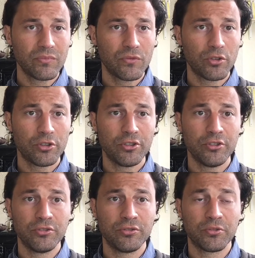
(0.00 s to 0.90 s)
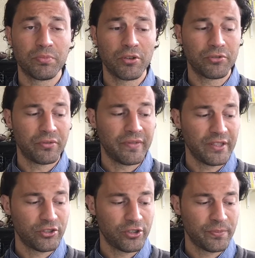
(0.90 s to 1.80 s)
Or you're just prone to
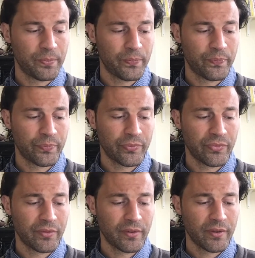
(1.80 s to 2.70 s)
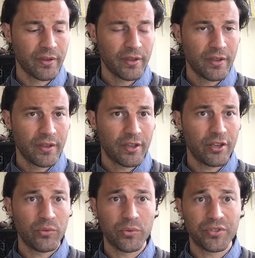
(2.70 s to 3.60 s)
adventure.
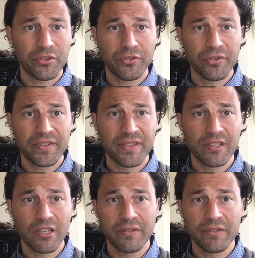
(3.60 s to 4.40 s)
Uh, what we start to notice is a lot of